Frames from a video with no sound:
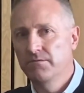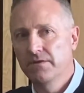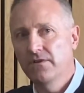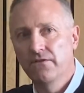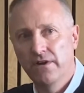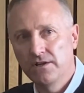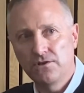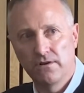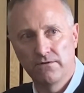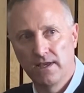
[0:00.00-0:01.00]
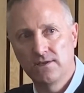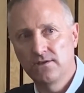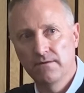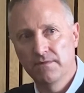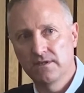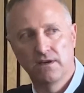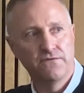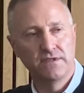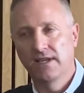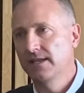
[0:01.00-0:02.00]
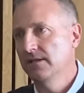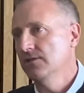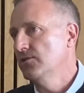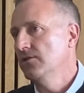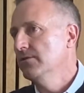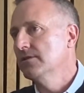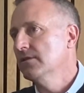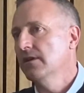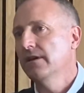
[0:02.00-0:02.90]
Daniel. We've got a very strong relationship, myself and Daniel and Stuart.